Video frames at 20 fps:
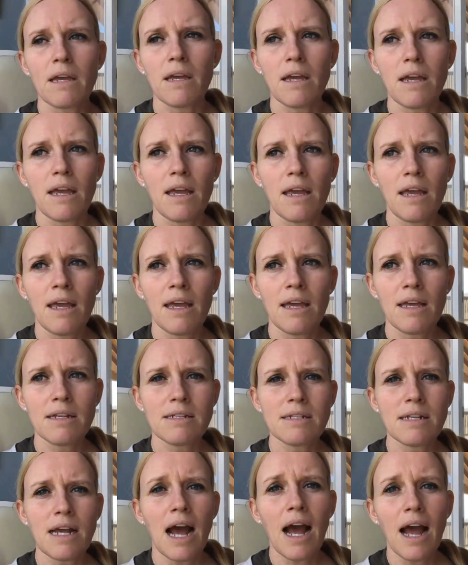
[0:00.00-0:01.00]
is
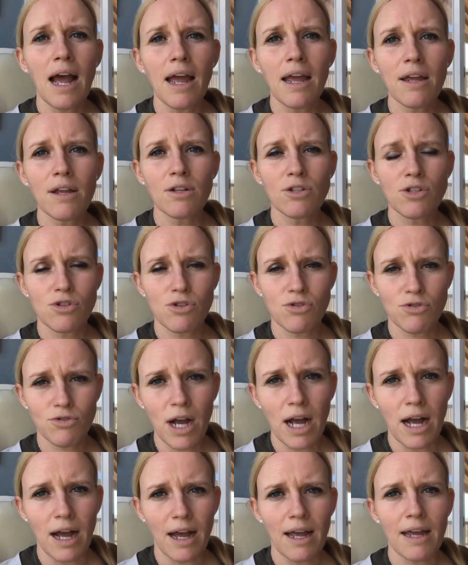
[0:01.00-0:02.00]
I
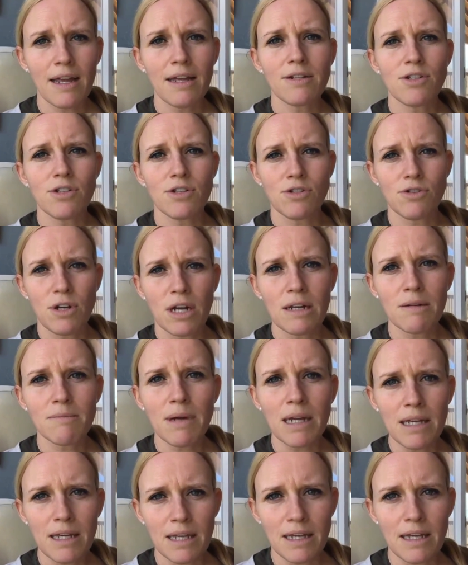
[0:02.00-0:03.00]
try to train my
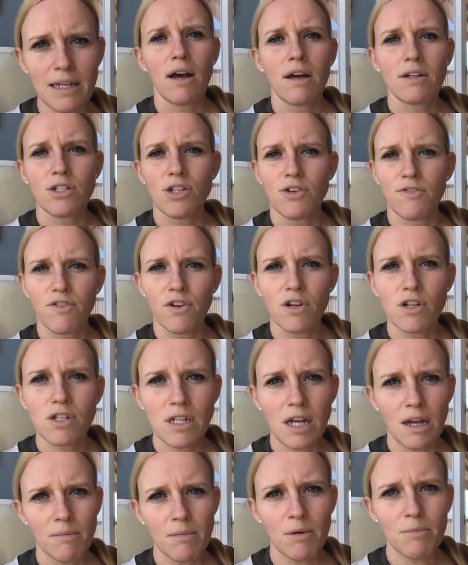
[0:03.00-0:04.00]
kids to first
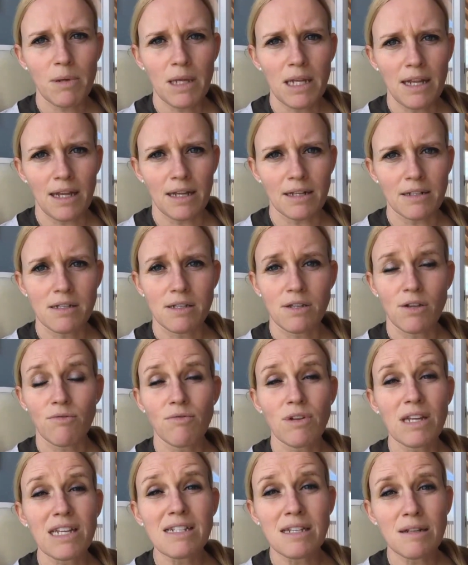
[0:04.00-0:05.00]
time obedience. The
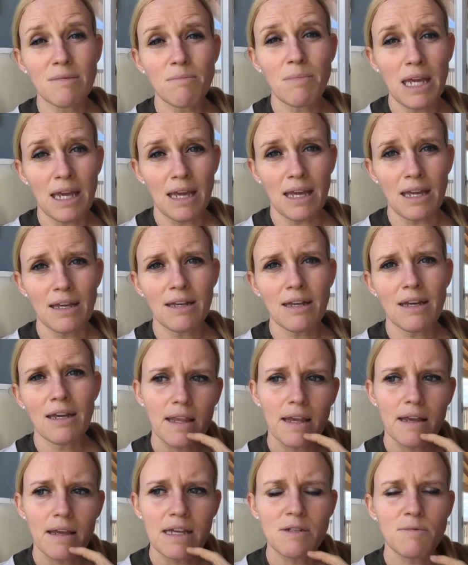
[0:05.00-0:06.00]
reason being
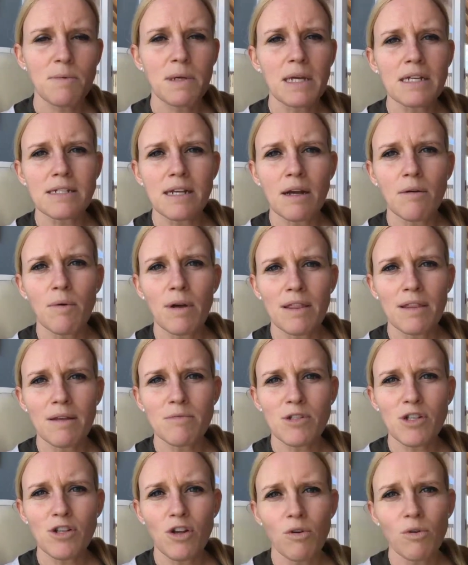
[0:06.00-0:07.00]
is because I want them
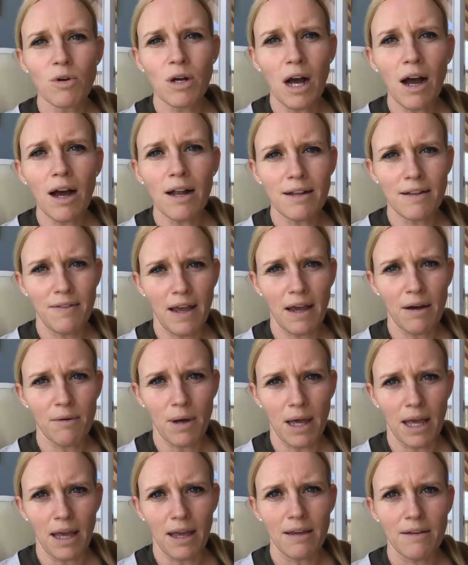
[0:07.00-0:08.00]
to know God in that
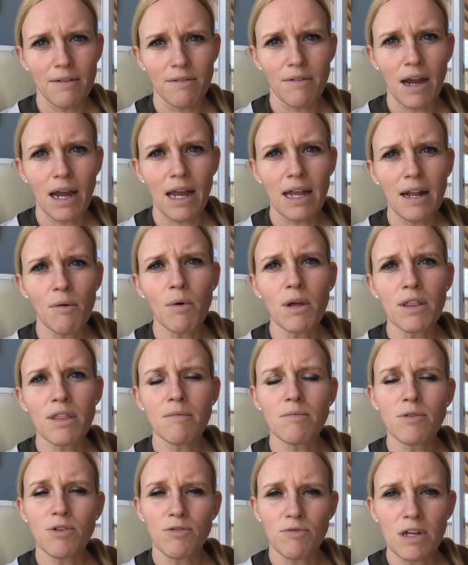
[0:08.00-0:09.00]
way, right? I want them
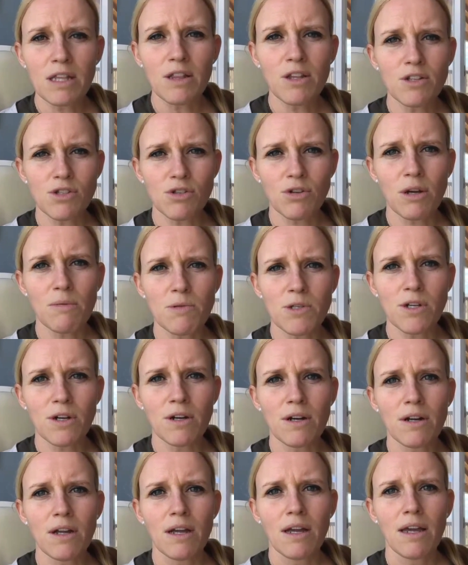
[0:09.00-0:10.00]
to read the scripture
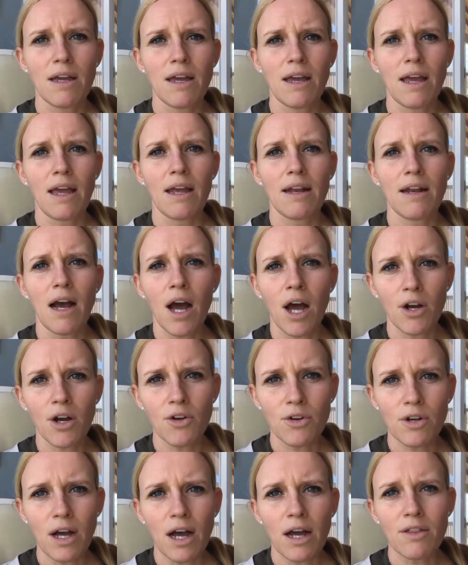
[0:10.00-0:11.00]
and honor
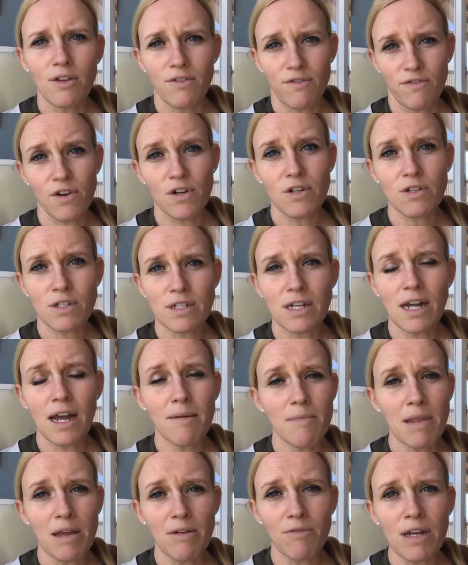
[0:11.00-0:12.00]
God the first time
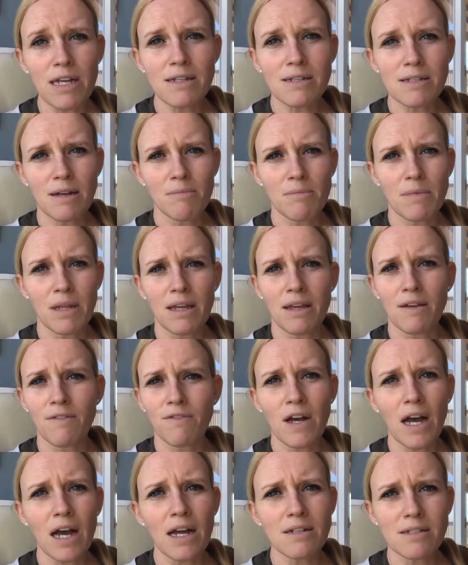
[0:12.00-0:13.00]
they read something. If
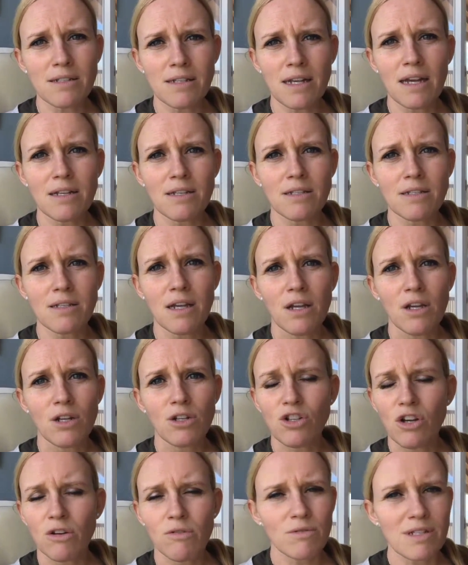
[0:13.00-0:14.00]
God says,
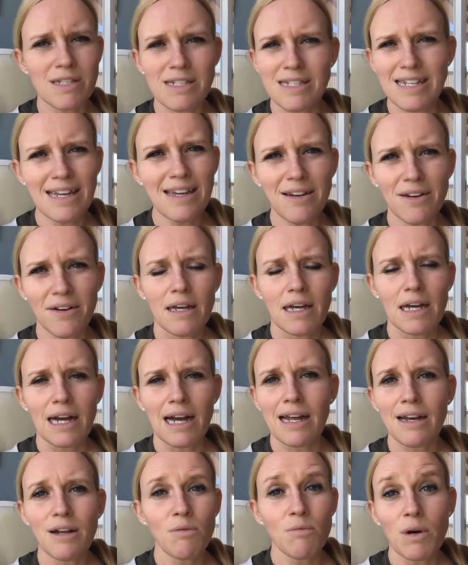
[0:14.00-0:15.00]
don't steal, I
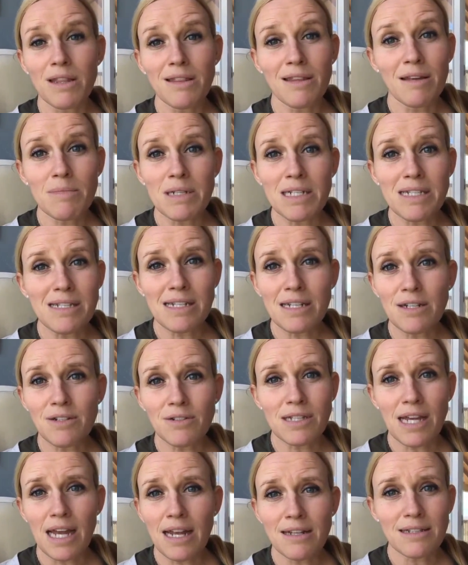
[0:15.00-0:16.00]
don't want them to steal
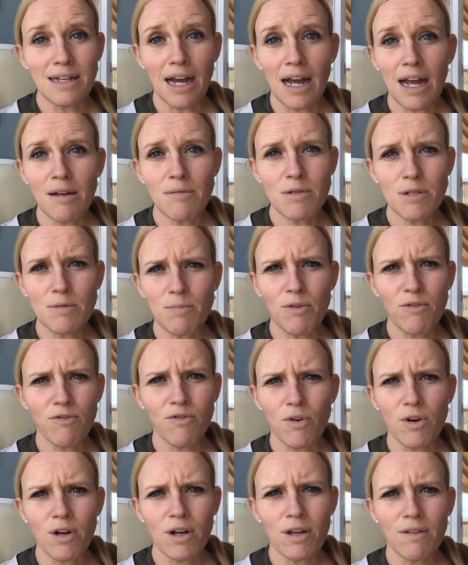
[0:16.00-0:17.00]
10 times
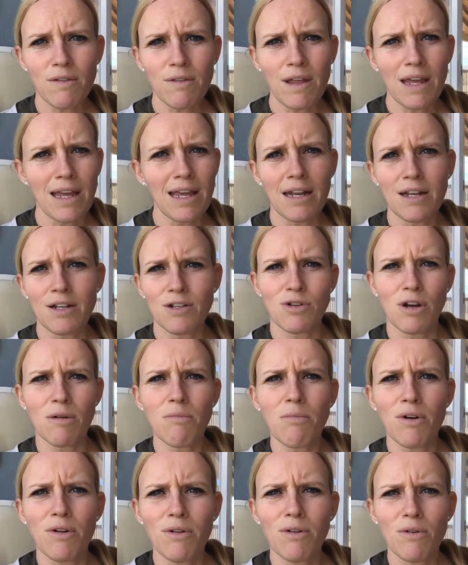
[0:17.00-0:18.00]
before they get in
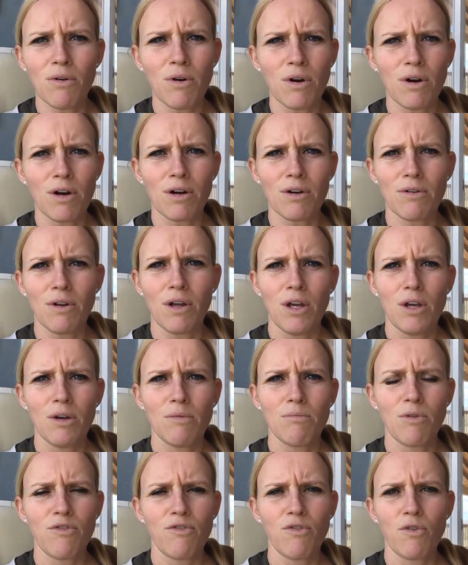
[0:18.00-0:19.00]
trouble or
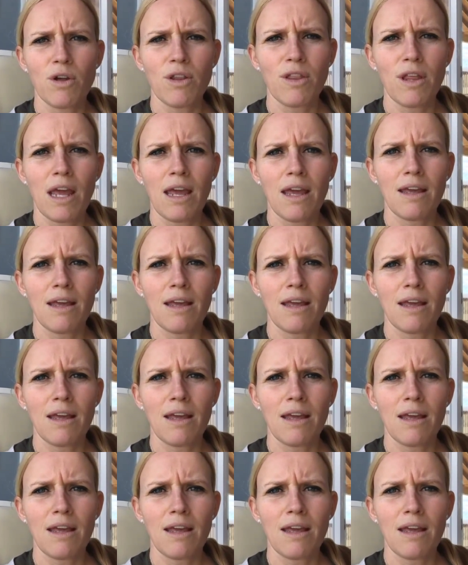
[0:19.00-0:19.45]
before they